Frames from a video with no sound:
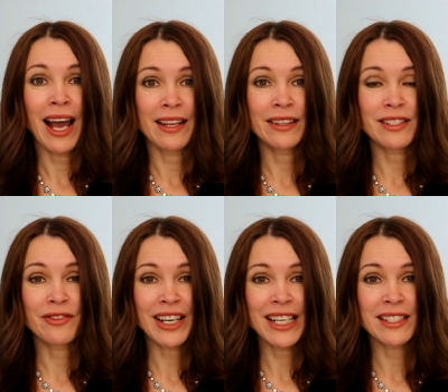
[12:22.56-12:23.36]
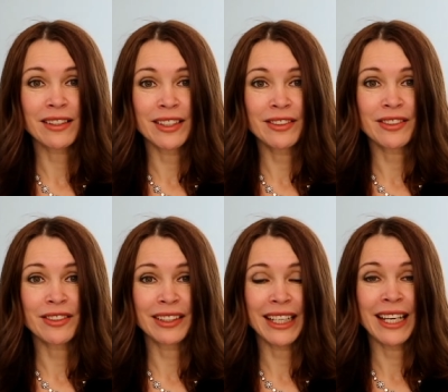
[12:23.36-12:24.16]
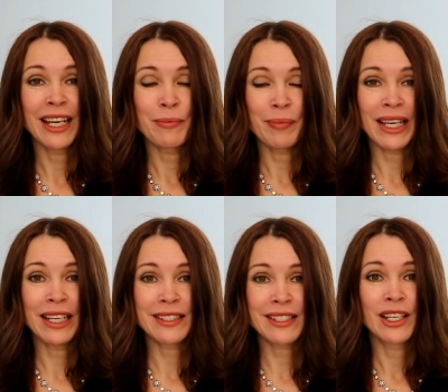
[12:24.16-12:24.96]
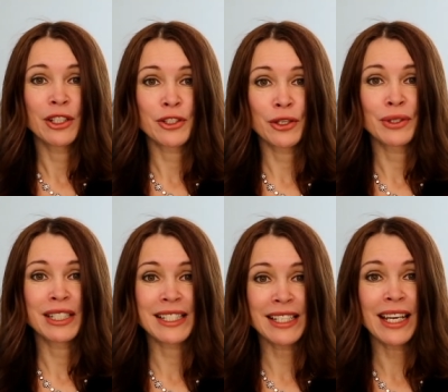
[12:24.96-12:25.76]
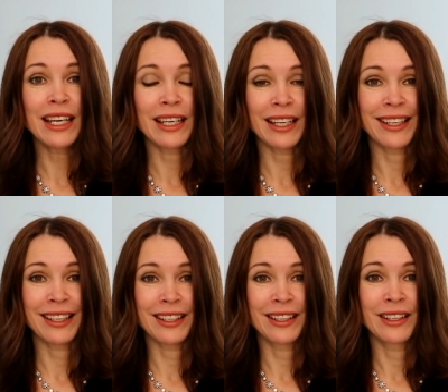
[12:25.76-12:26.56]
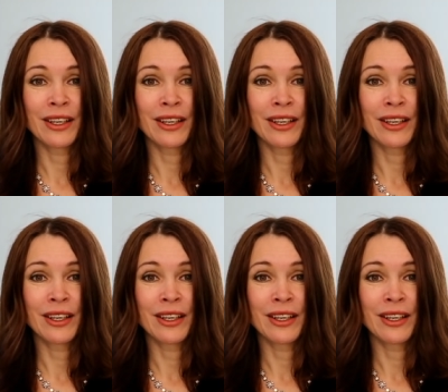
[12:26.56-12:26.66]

And this phrase literally means to sing